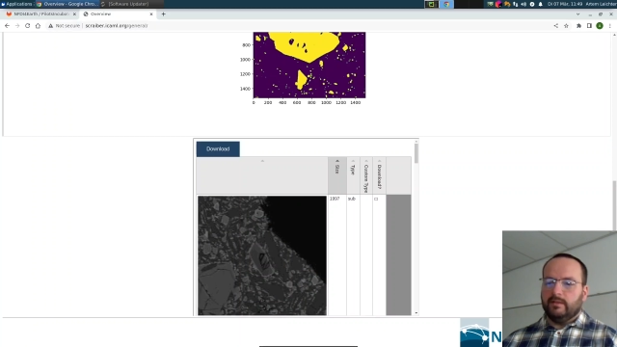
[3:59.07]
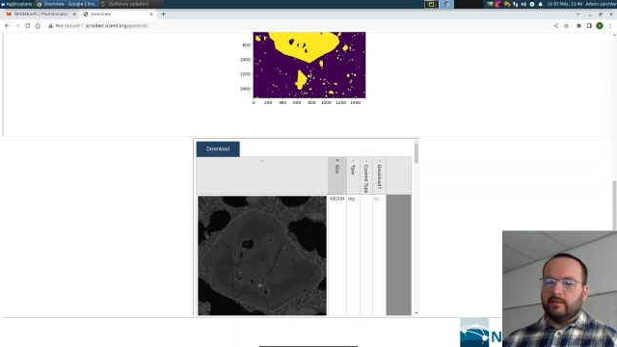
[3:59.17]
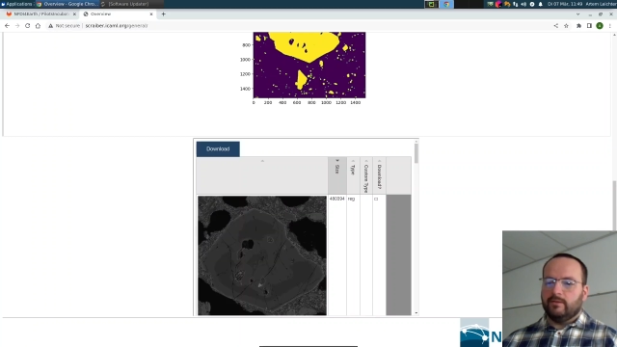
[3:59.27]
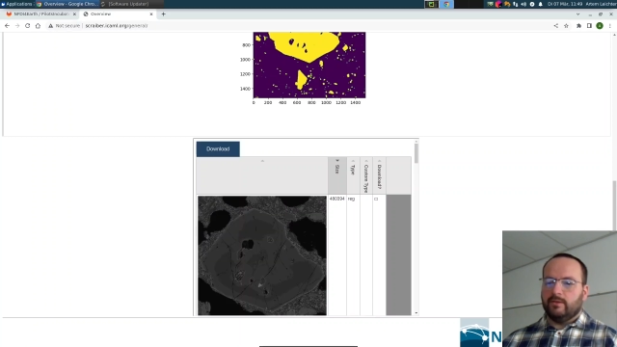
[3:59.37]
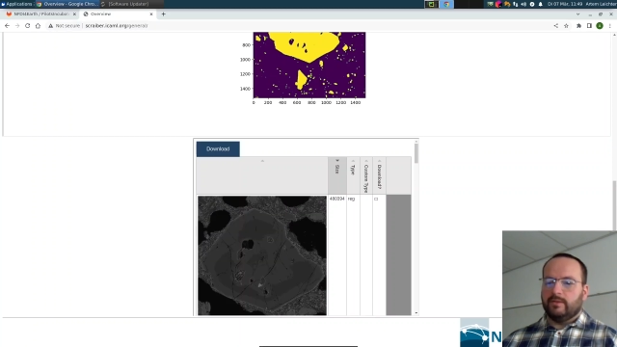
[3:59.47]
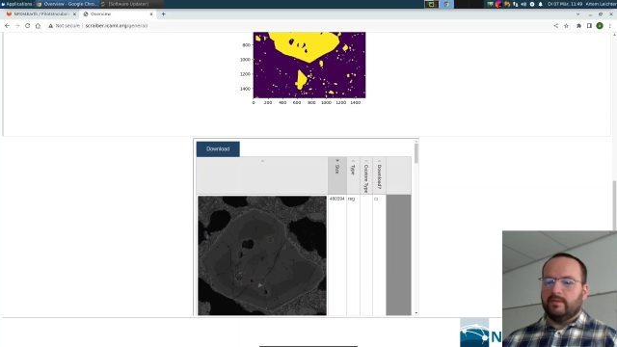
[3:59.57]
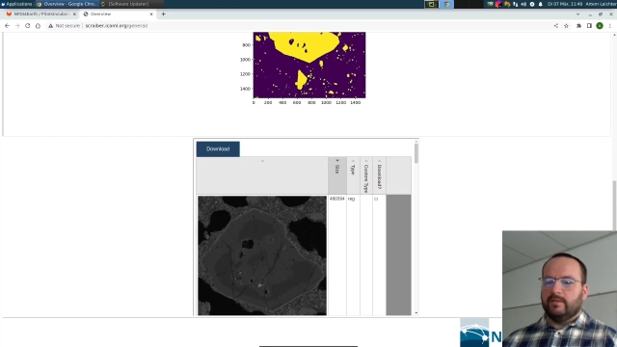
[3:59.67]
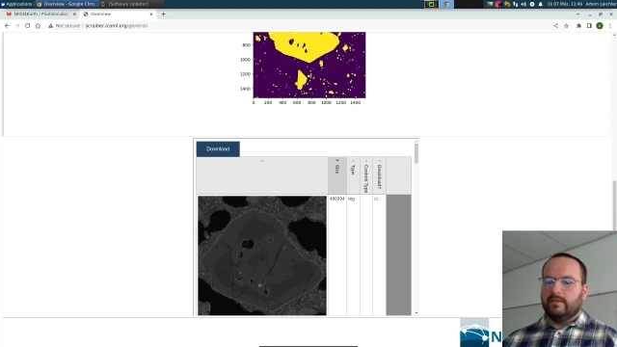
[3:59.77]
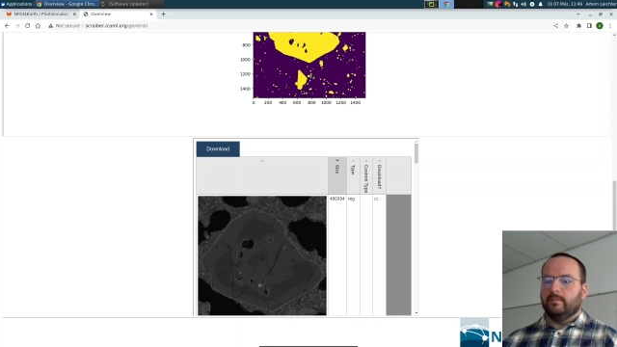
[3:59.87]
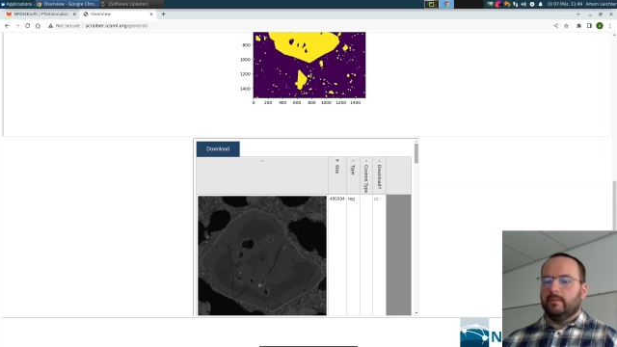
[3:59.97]
Let's sort
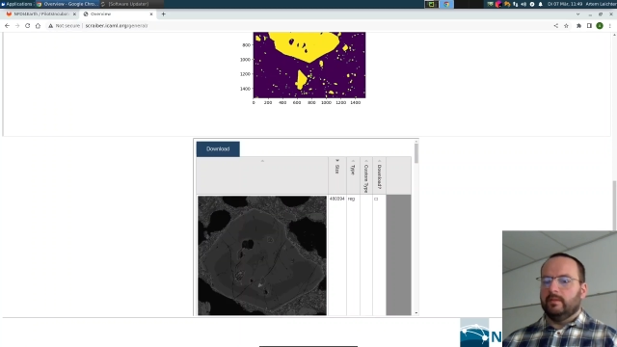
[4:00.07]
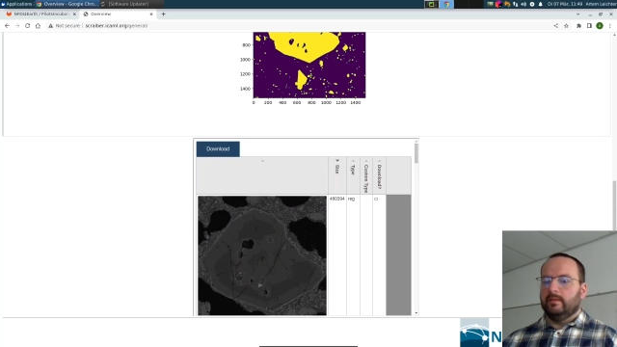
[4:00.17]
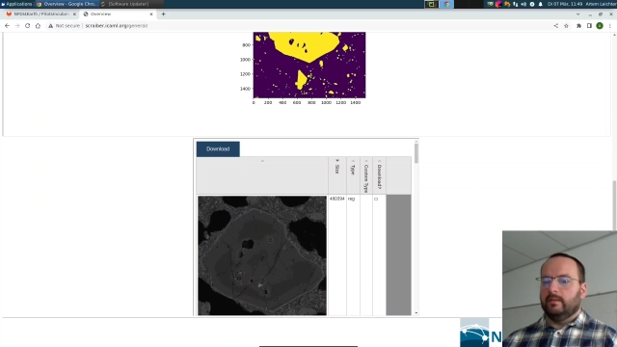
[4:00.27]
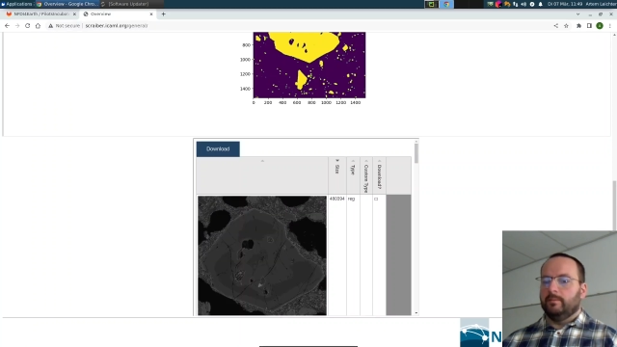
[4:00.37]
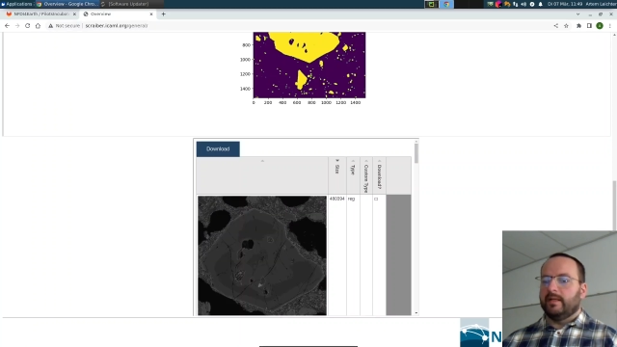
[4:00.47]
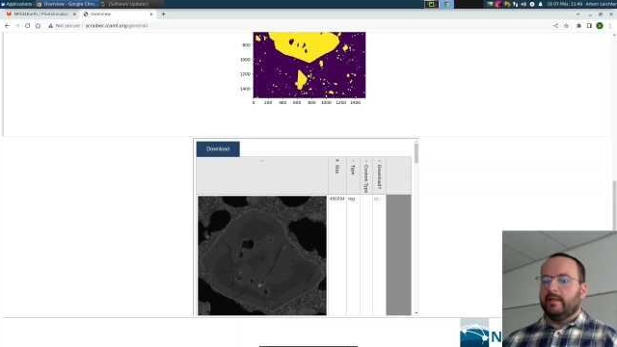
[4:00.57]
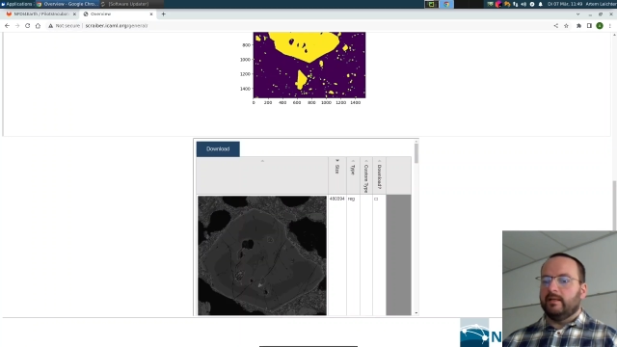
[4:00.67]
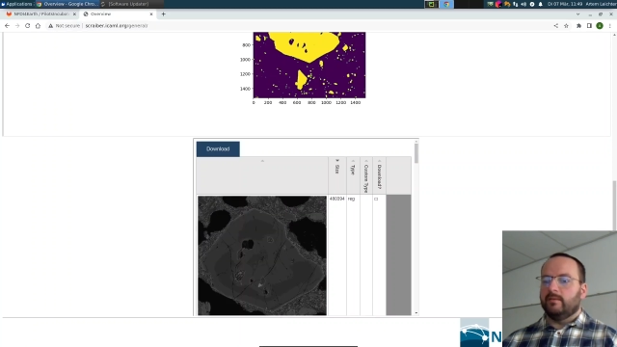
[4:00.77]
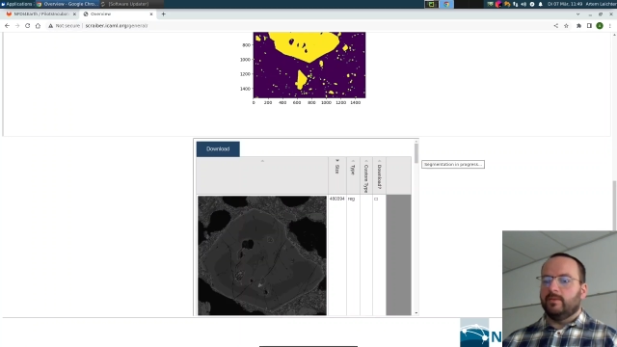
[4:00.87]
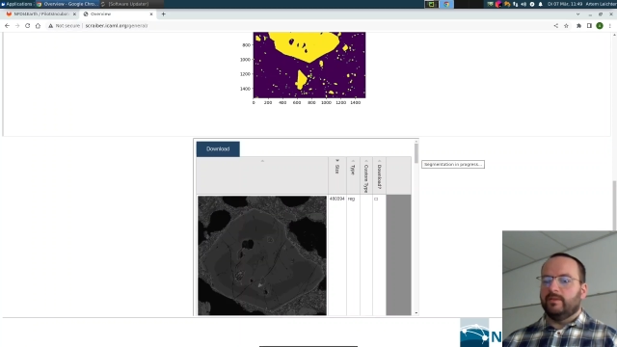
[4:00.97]
them
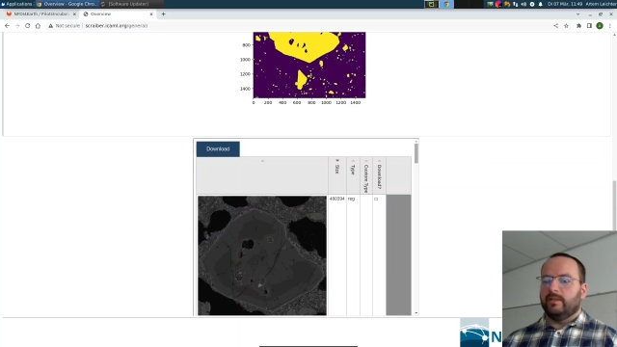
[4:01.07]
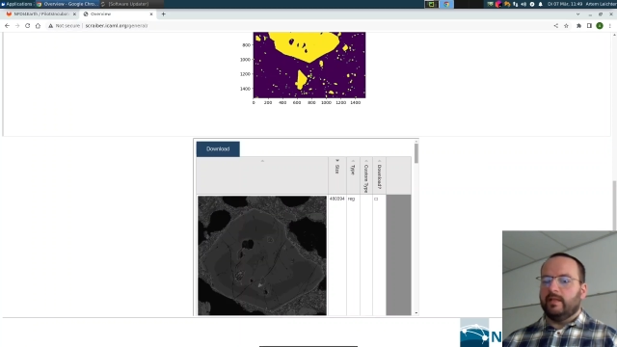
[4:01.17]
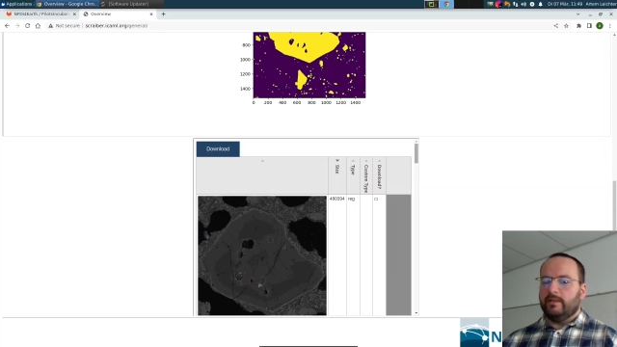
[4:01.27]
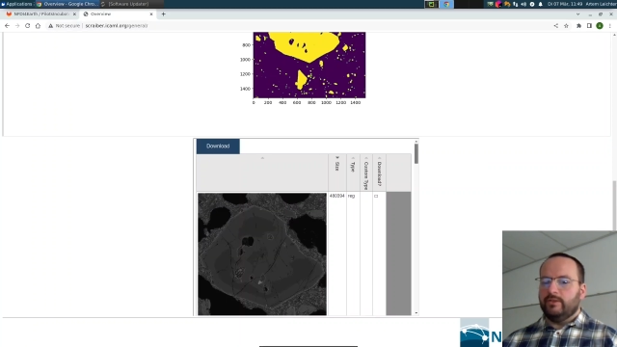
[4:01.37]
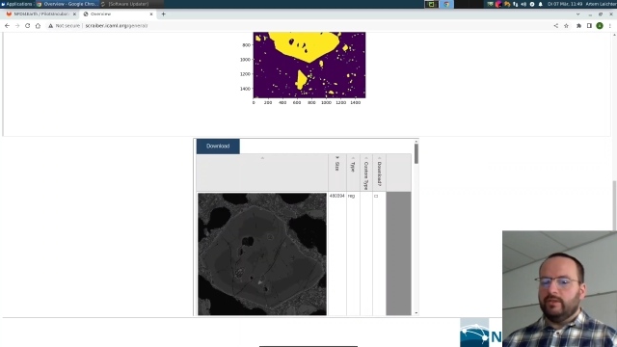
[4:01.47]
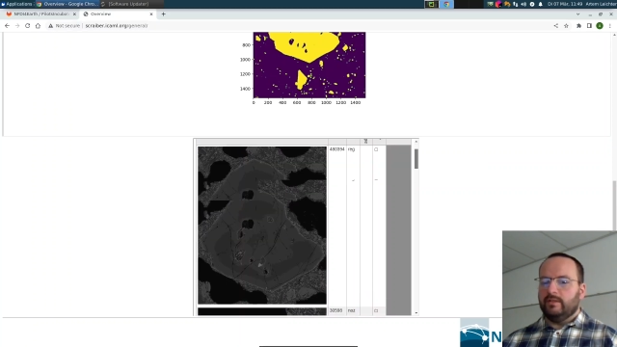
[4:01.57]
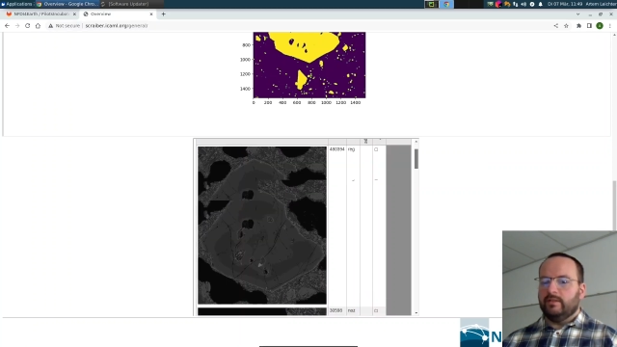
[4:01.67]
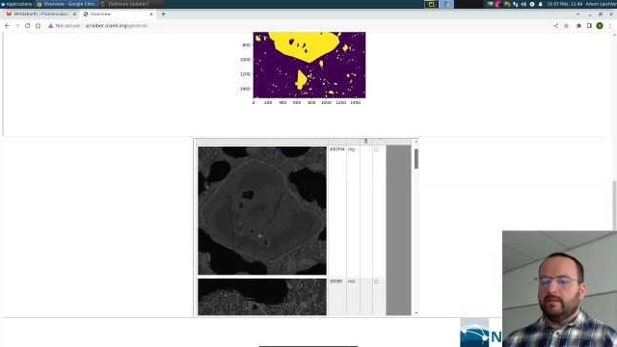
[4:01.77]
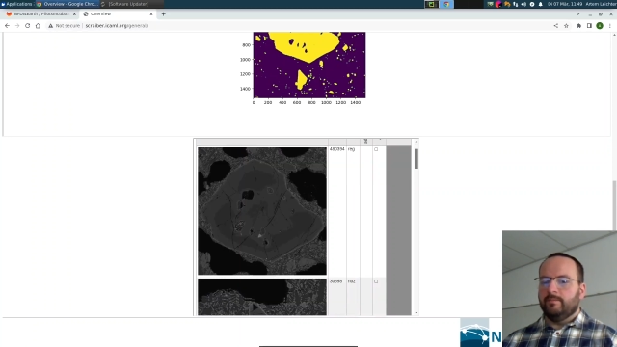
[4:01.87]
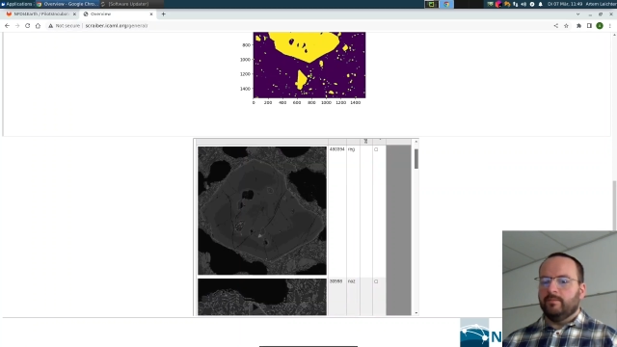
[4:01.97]
beginning with the largest.
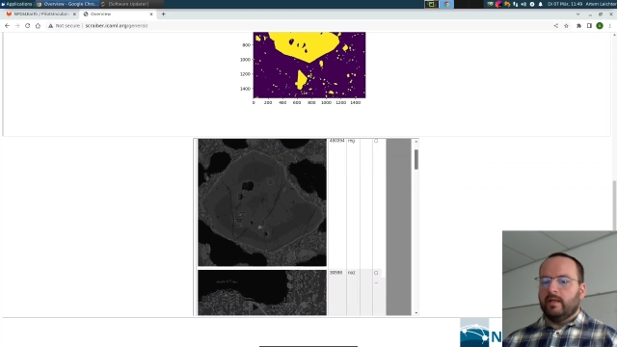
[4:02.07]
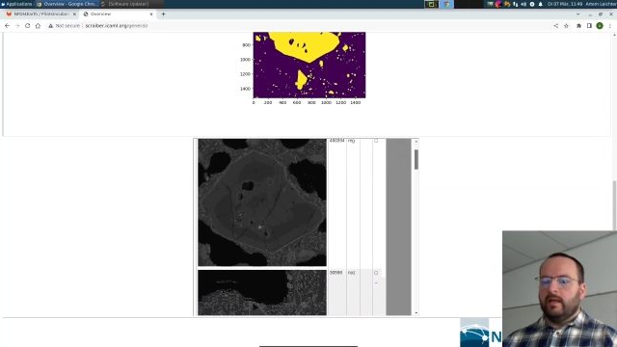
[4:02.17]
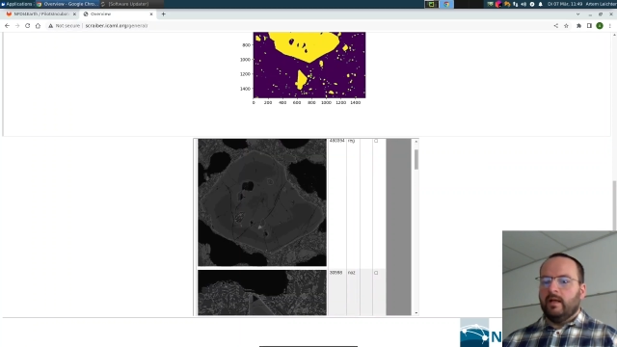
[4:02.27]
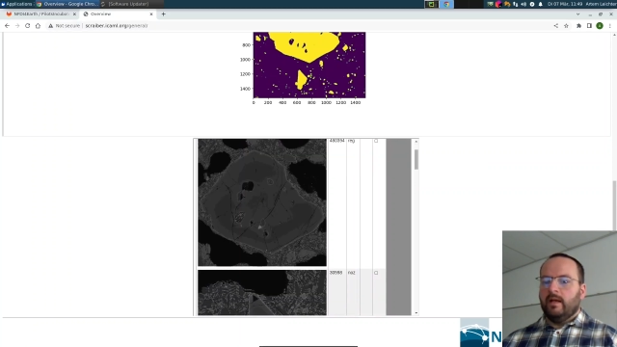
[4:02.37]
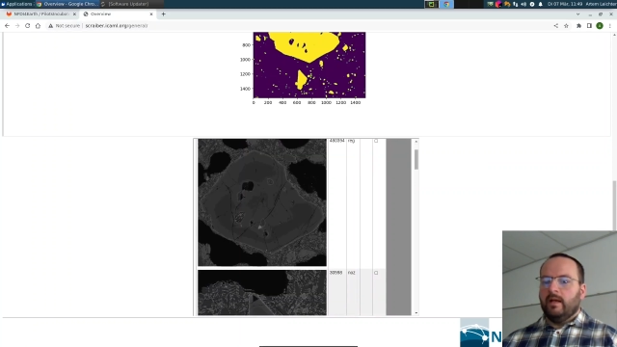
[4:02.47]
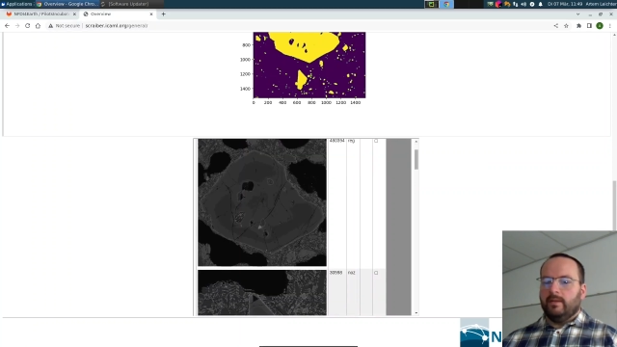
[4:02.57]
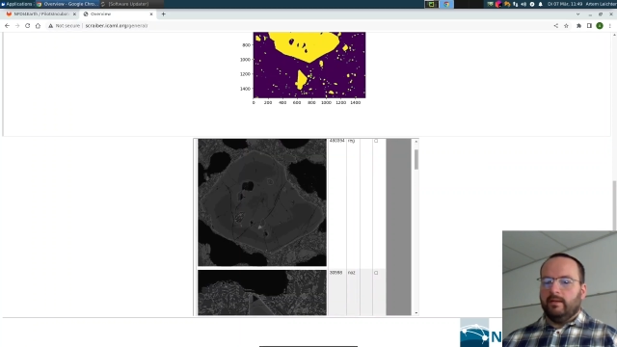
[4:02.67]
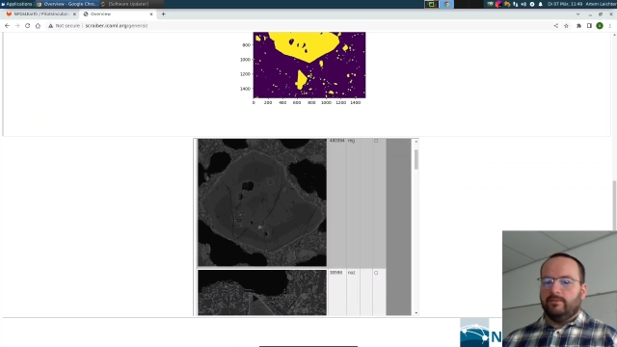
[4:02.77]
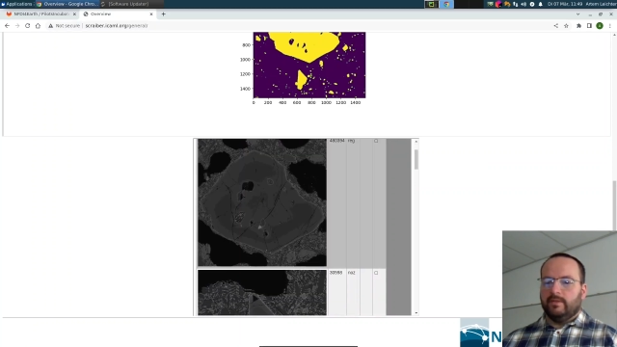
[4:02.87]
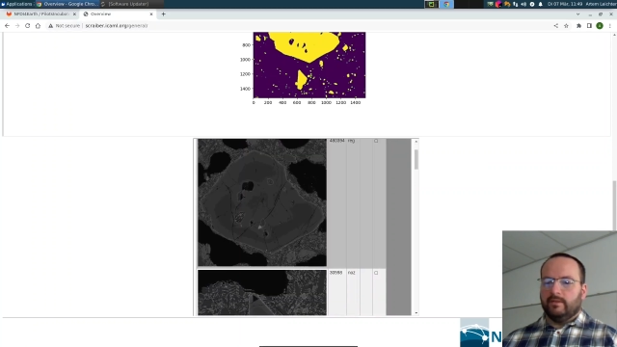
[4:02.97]
We
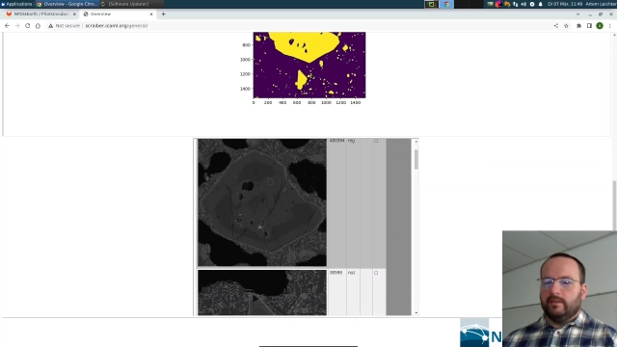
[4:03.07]
have this